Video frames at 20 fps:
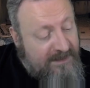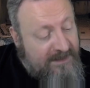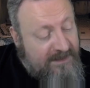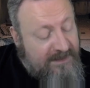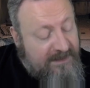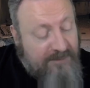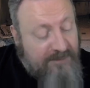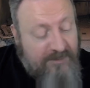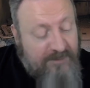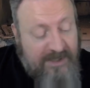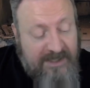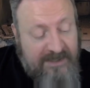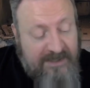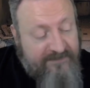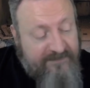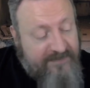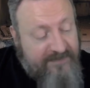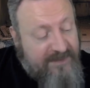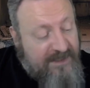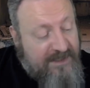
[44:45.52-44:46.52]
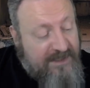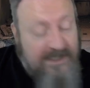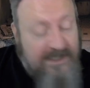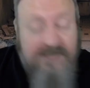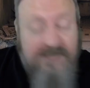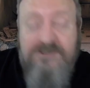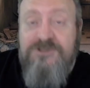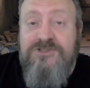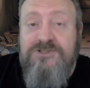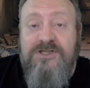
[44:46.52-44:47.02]
Then we have the
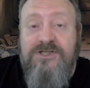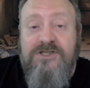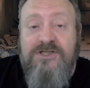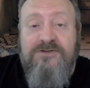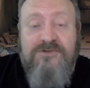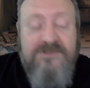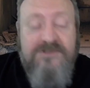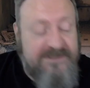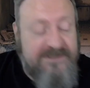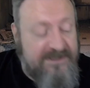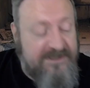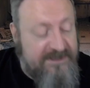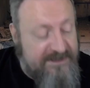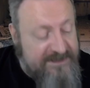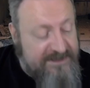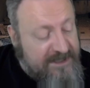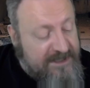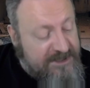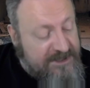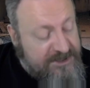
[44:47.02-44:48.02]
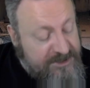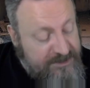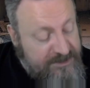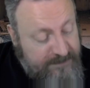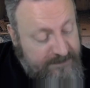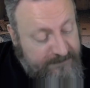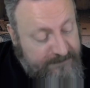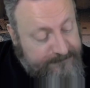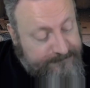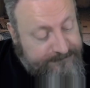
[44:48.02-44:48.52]
engineers
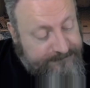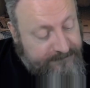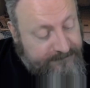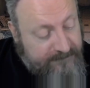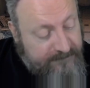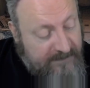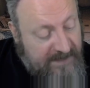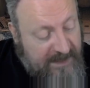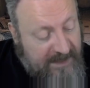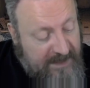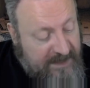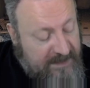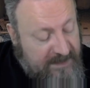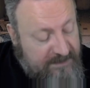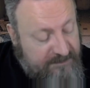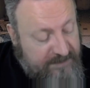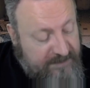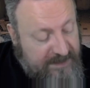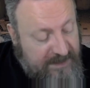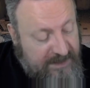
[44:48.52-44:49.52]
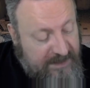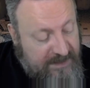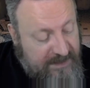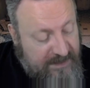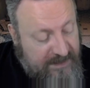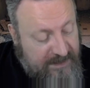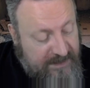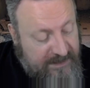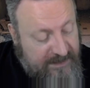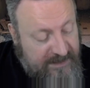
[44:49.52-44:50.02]
section. They can be
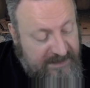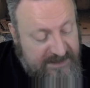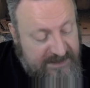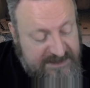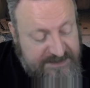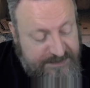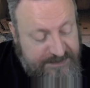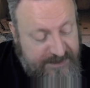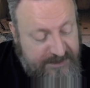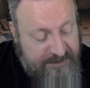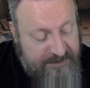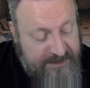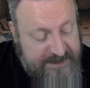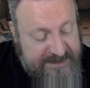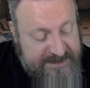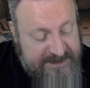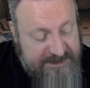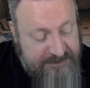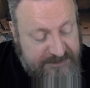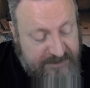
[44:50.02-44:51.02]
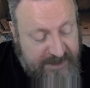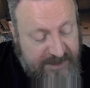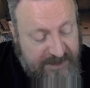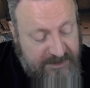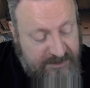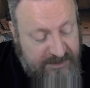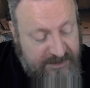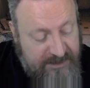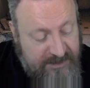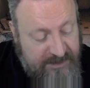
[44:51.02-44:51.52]
inexperienced,
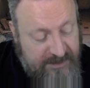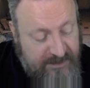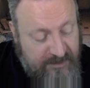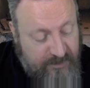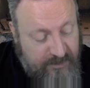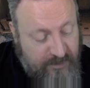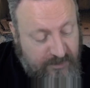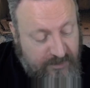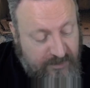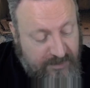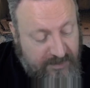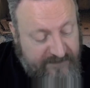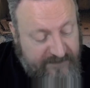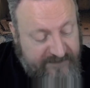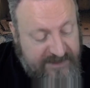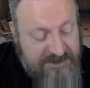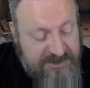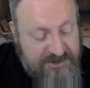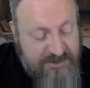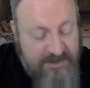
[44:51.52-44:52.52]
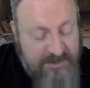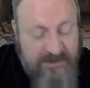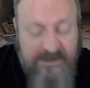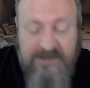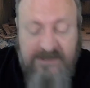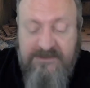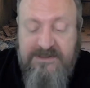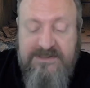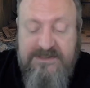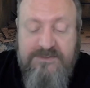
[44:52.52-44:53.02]
regular, or veteran.
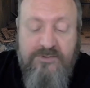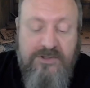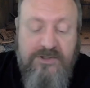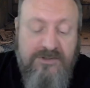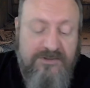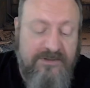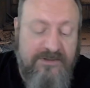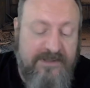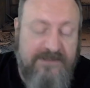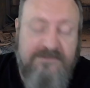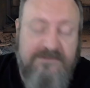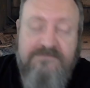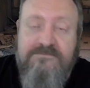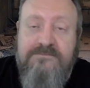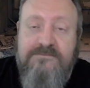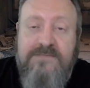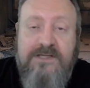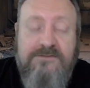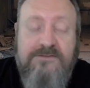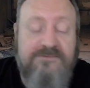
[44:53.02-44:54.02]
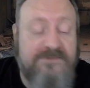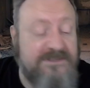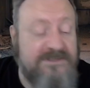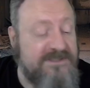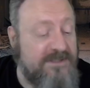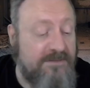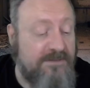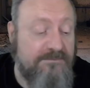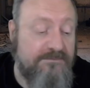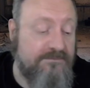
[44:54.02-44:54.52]
Now, it's weird that
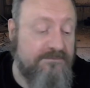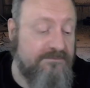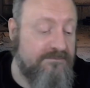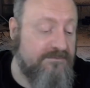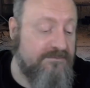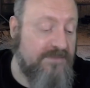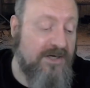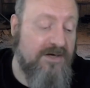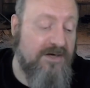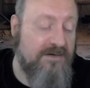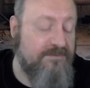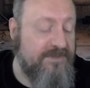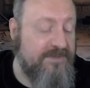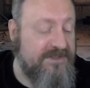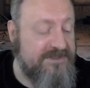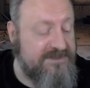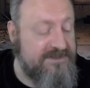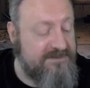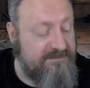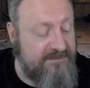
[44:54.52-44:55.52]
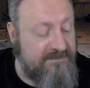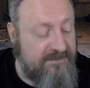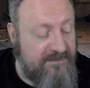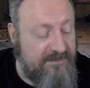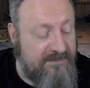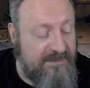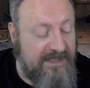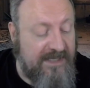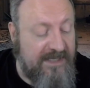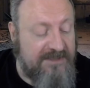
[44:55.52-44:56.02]
some armies
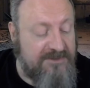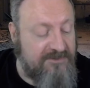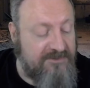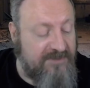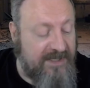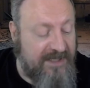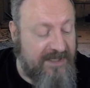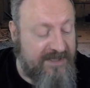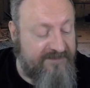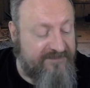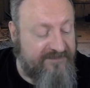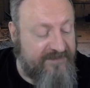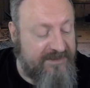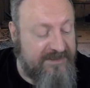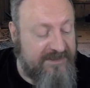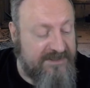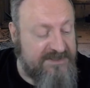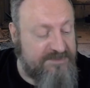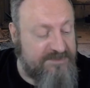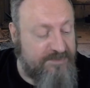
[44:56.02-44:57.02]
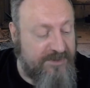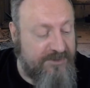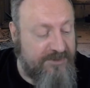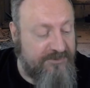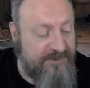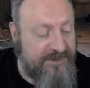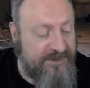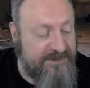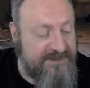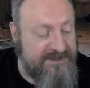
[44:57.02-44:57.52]
get to have
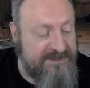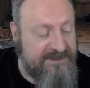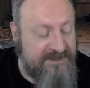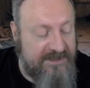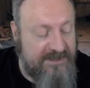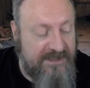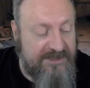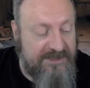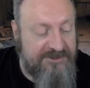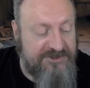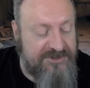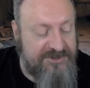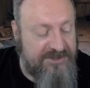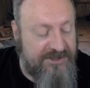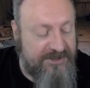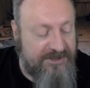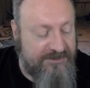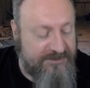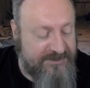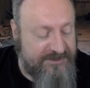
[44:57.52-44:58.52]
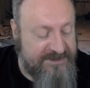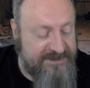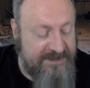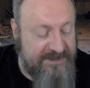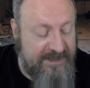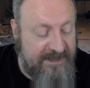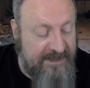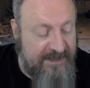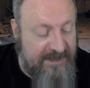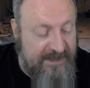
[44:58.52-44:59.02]
inexperienced engineers
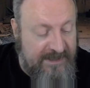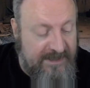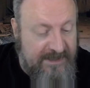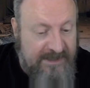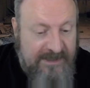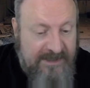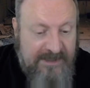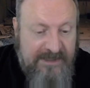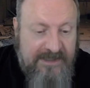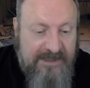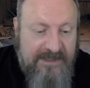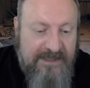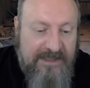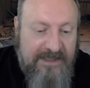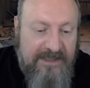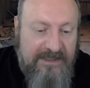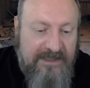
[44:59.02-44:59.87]
and